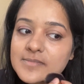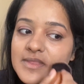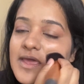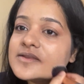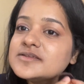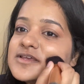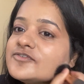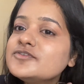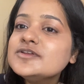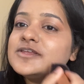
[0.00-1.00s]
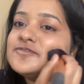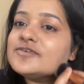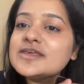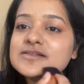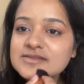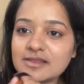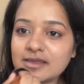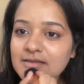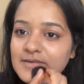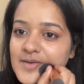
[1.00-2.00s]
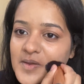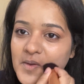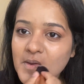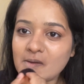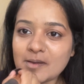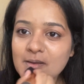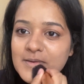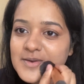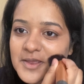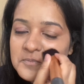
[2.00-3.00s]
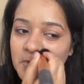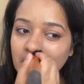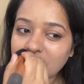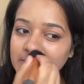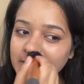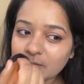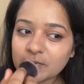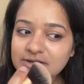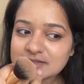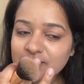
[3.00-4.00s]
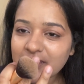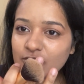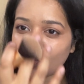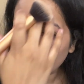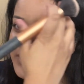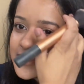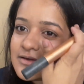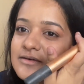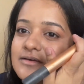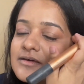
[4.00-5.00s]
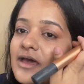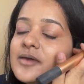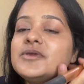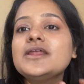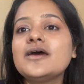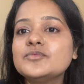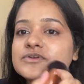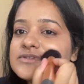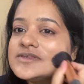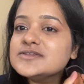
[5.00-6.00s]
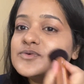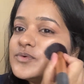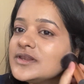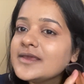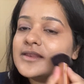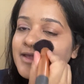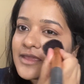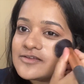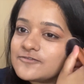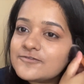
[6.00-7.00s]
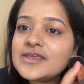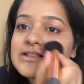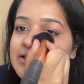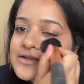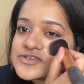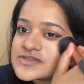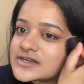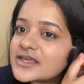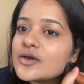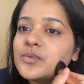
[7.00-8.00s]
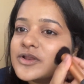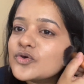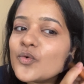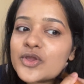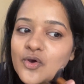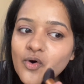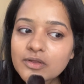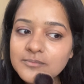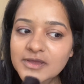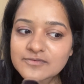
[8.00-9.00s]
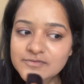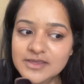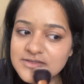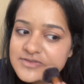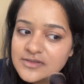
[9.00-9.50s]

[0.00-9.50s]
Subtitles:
And it definitely feels like proper liquid. It's very cooling. I mean, I wouldn't say it's cooling. Like I can feel there is a liquid going on my face.